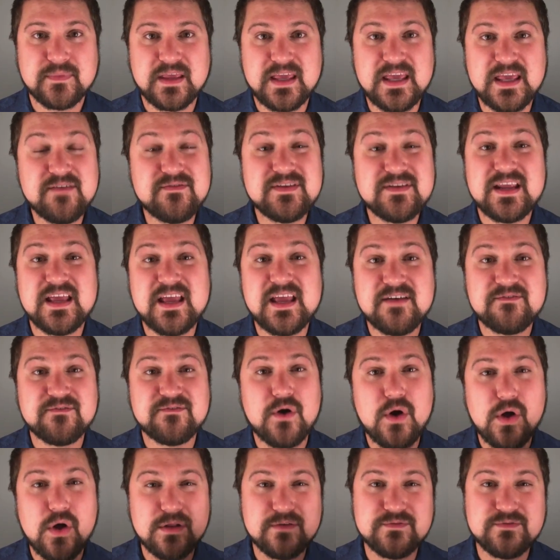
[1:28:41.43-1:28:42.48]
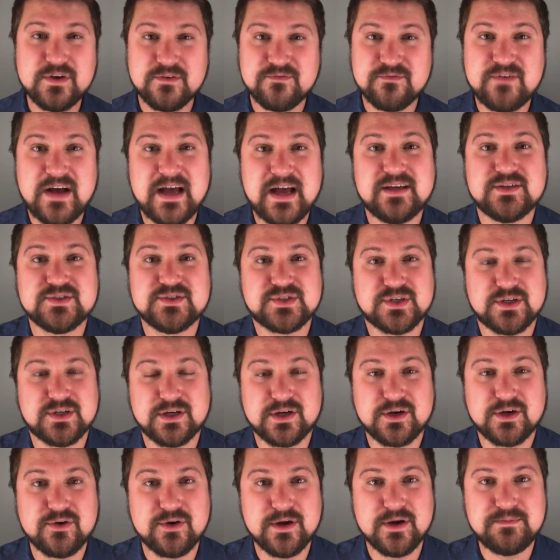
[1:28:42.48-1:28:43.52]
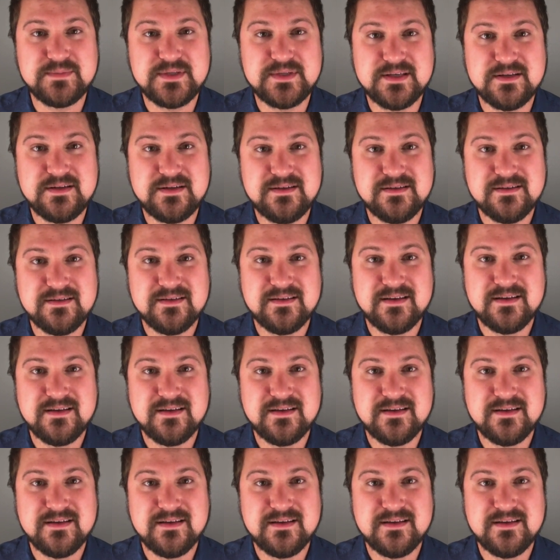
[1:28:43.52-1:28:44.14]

even if all of your files are encrypted,